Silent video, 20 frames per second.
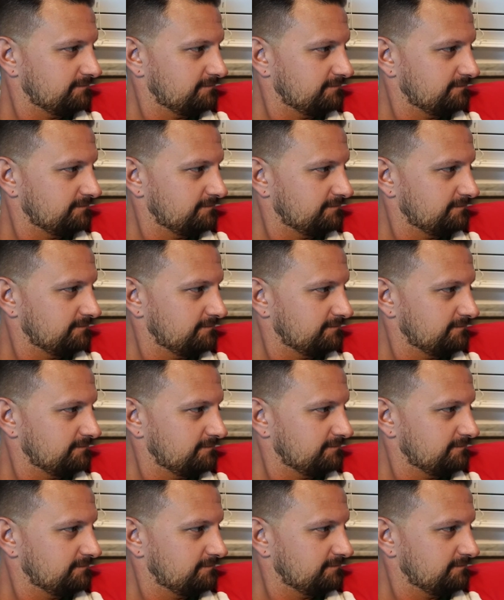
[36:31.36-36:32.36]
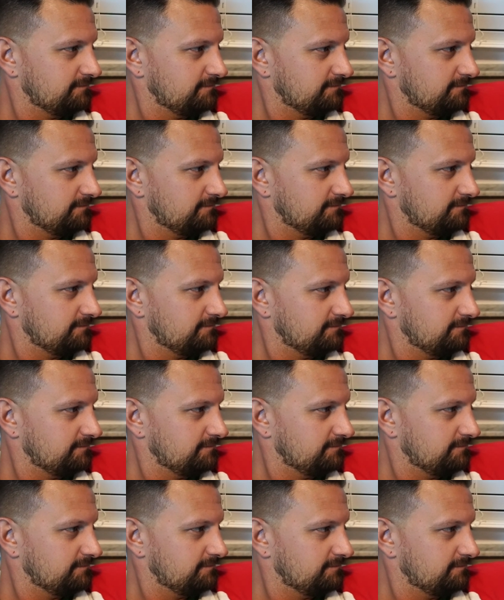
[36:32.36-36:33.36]

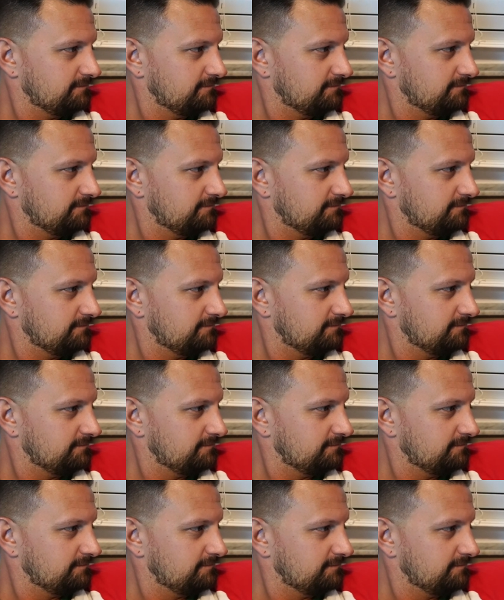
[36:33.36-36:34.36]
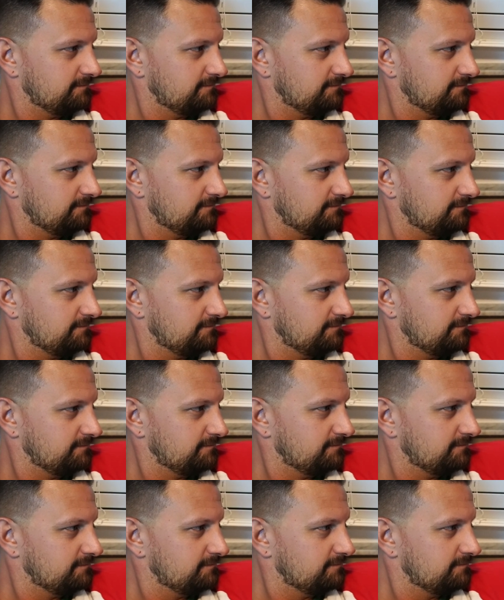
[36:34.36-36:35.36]

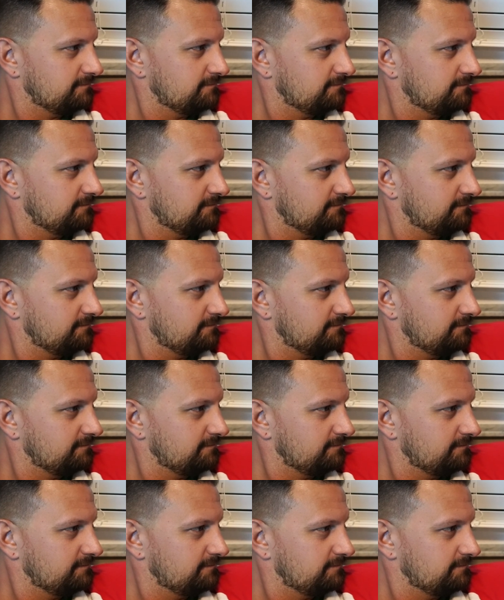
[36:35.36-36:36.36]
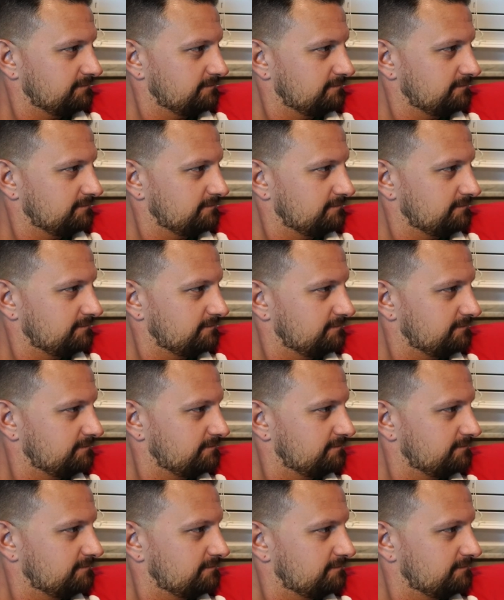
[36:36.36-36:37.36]

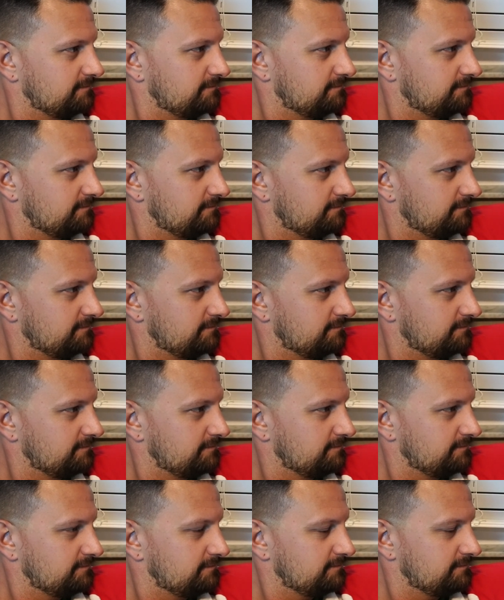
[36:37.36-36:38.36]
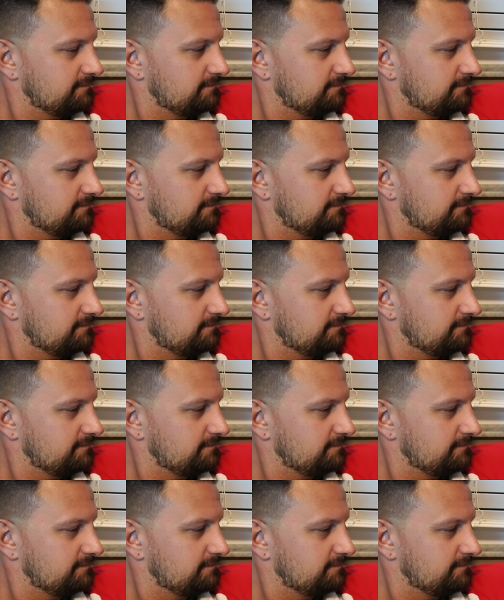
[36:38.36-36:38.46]
This person isn't speaking.